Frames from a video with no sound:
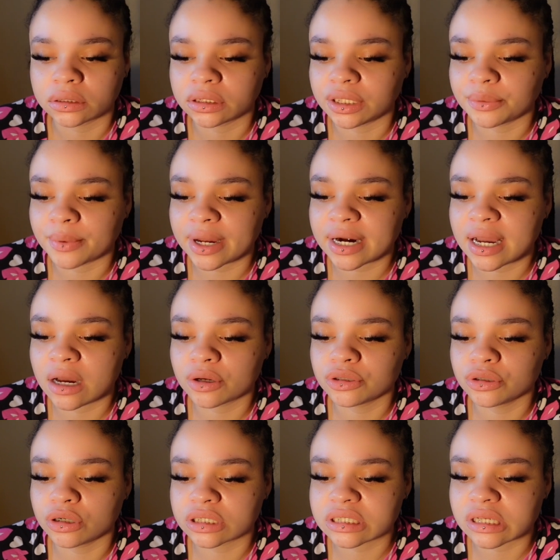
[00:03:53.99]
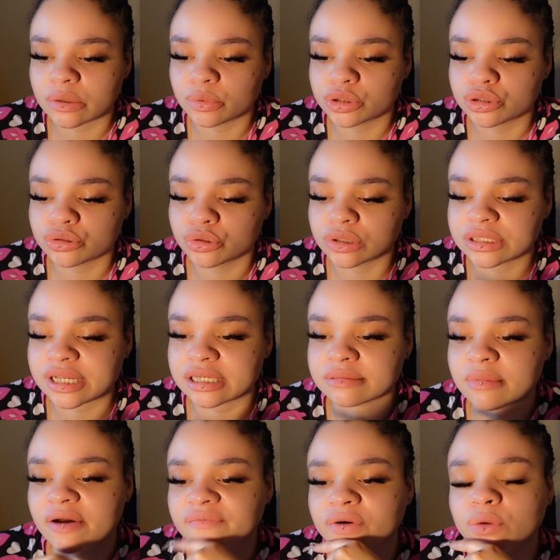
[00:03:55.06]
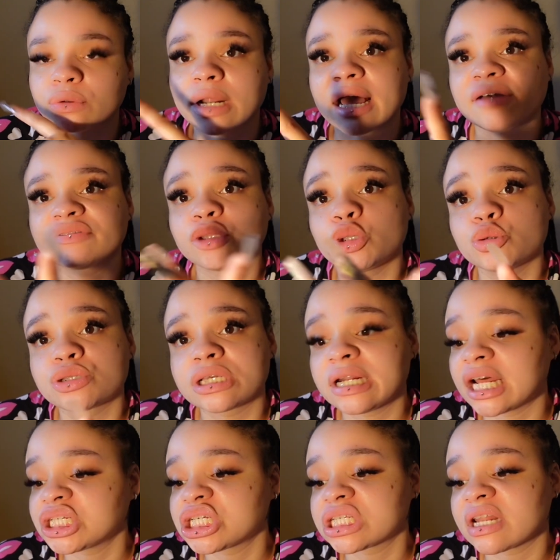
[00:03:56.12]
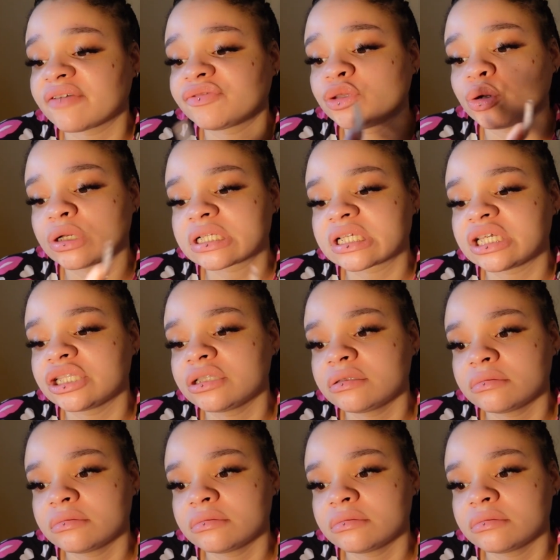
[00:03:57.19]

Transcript: then why the hell are you gonna say what you doing? Text my phone. After you seen I just left you on scene